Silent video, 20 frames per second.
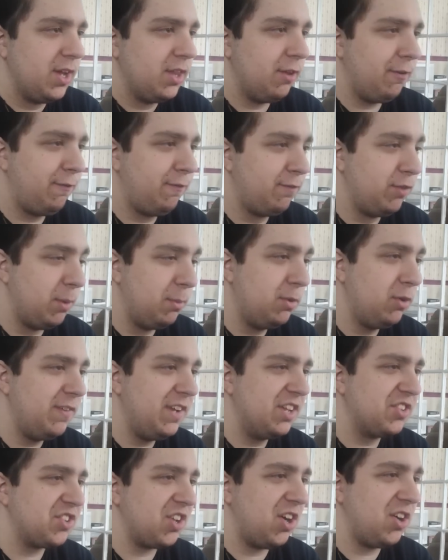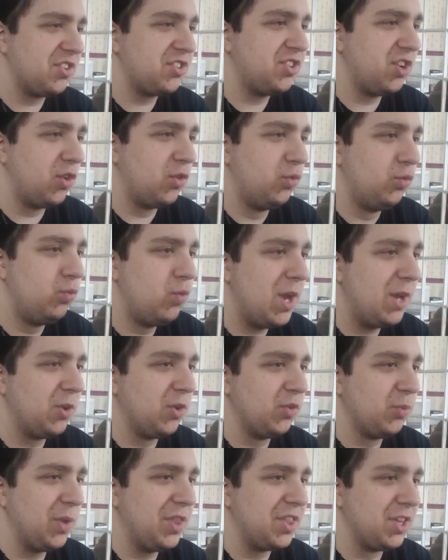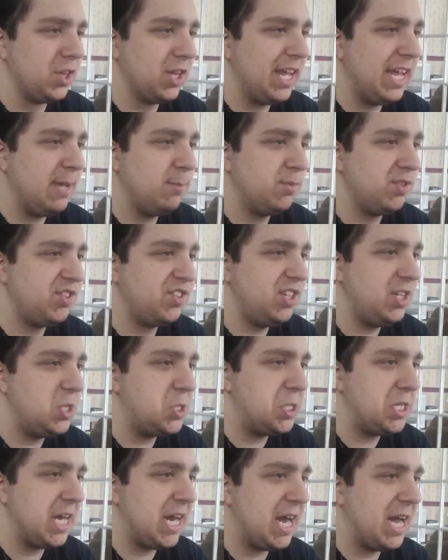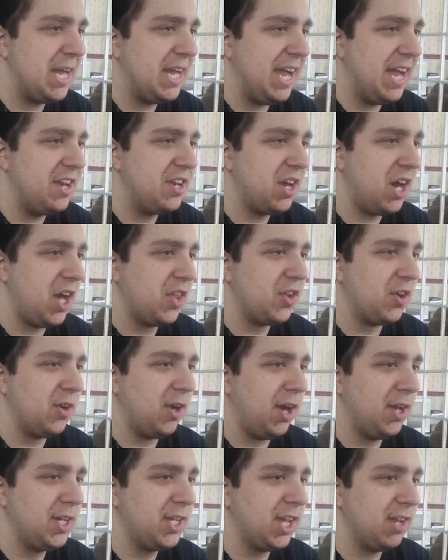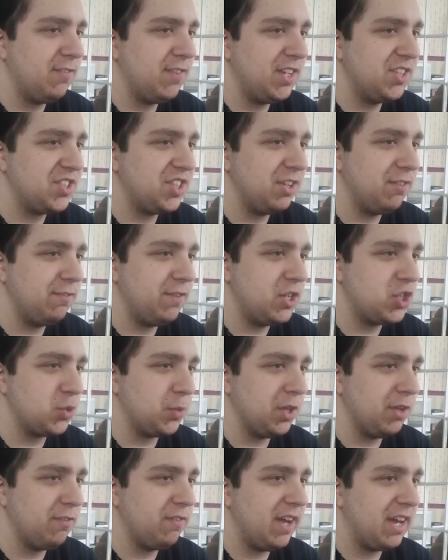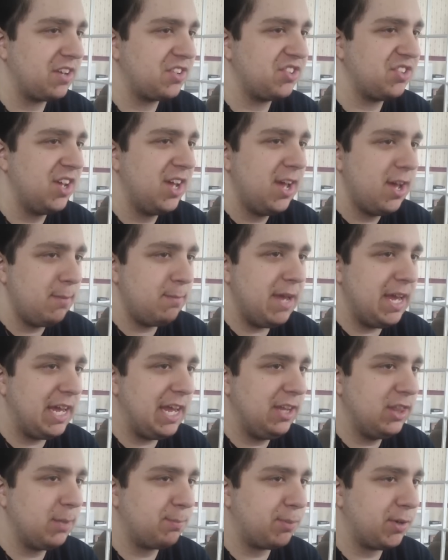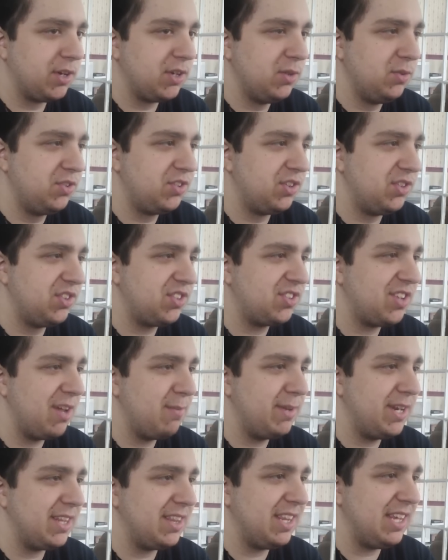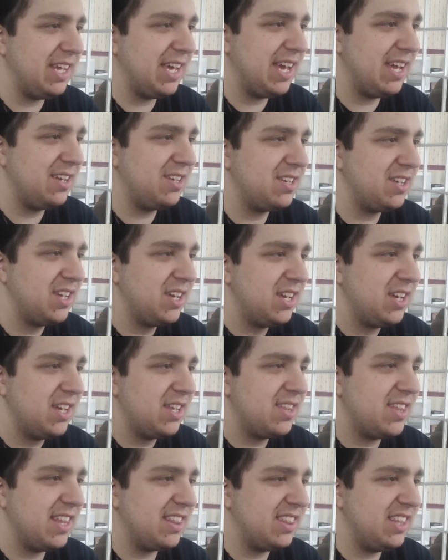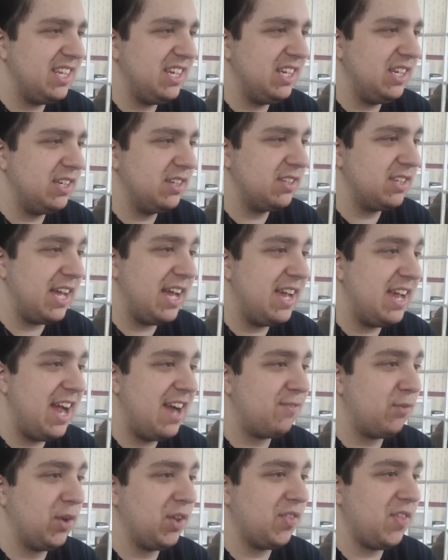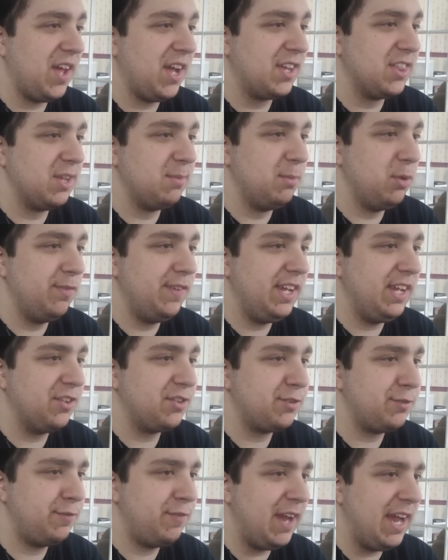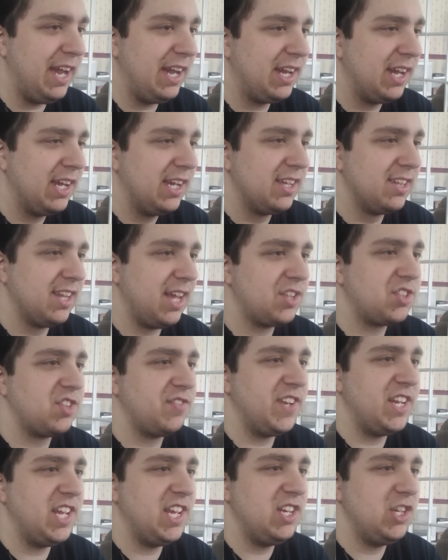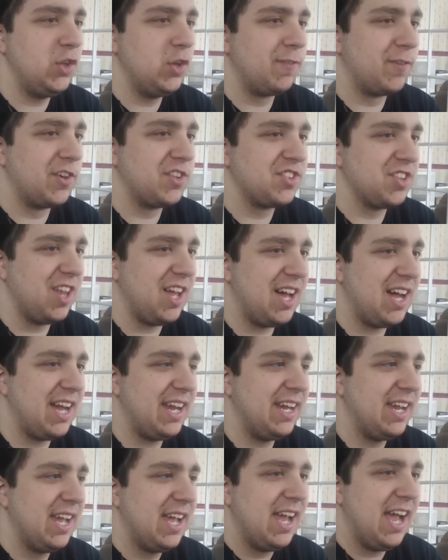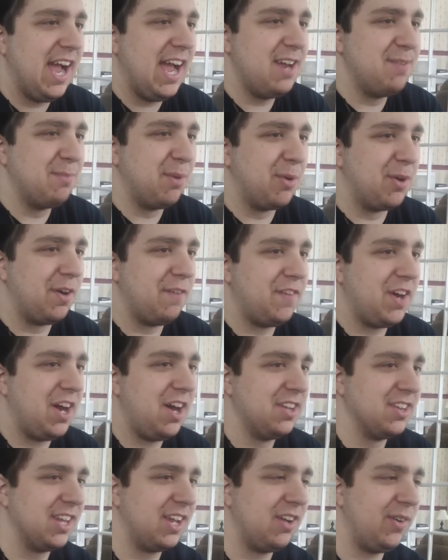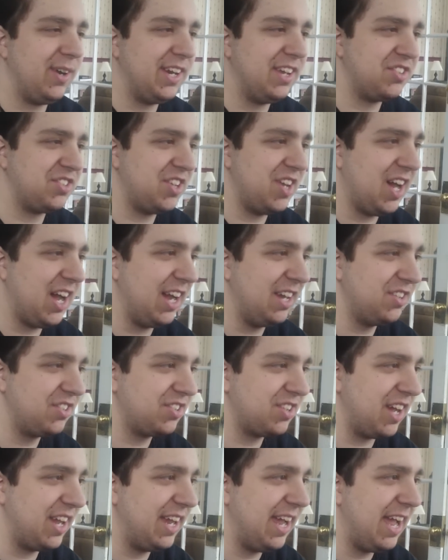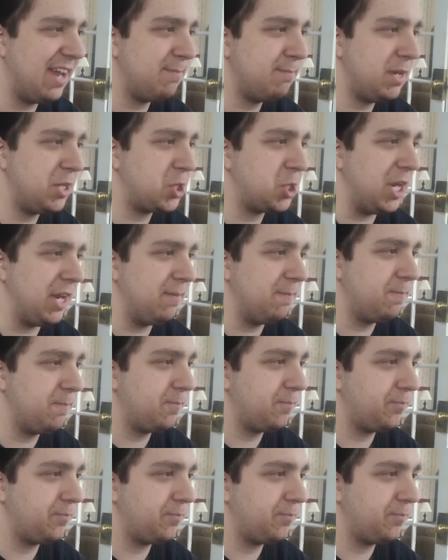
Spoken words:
The movie is also riddled with lame CGI and other unconvincing visual effects, making the producer's statement at the end that everything in the movie is fake less of an in-universe lie and more of a hilarious in hindsight admission.